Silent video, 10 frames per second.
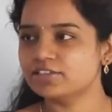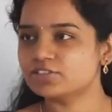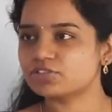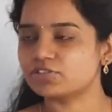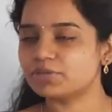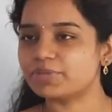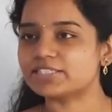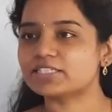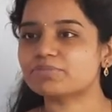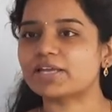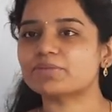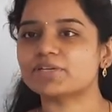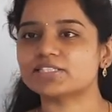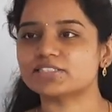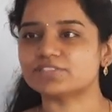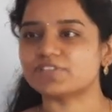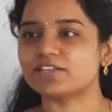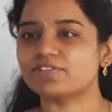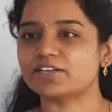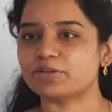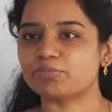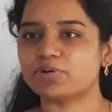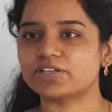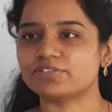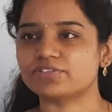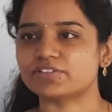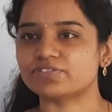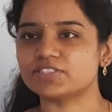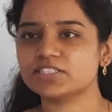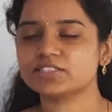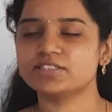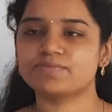So only basic mathematics is very important for physics,